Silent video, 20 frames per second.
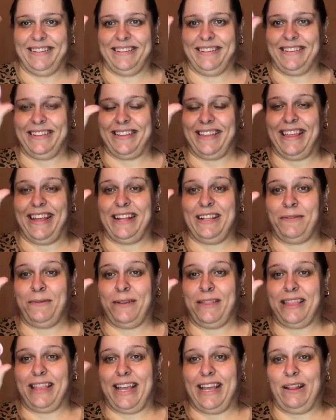So that's
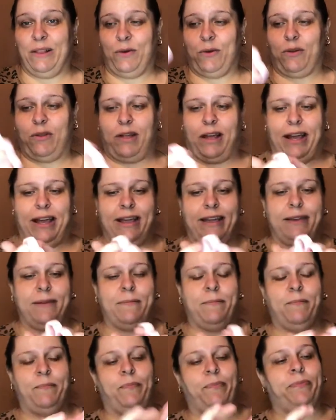what they look like.
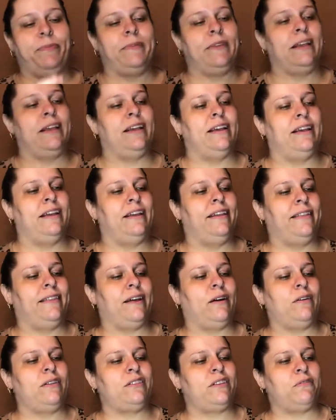They
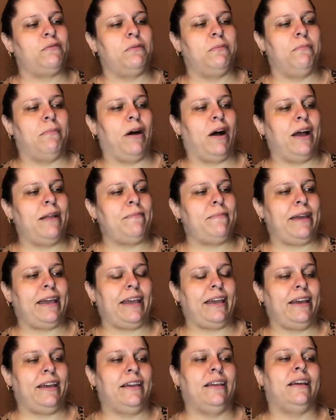also remind
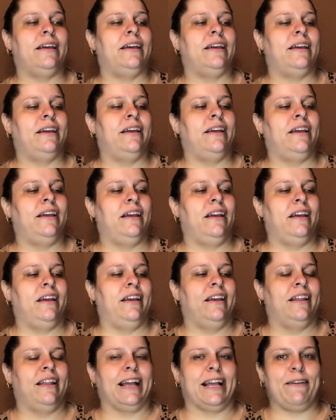me,
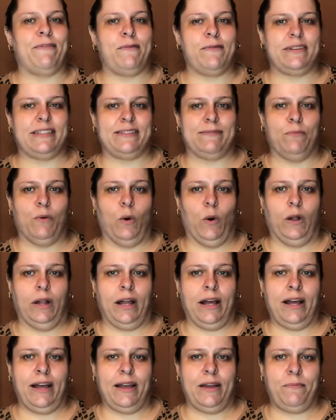like if it was
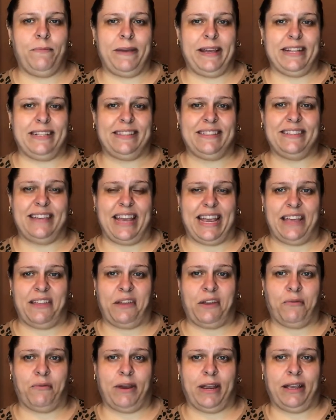smaller, it'd be a
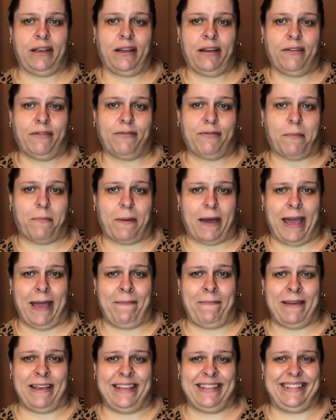teething ring for
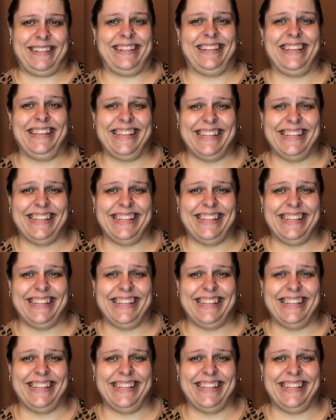babies.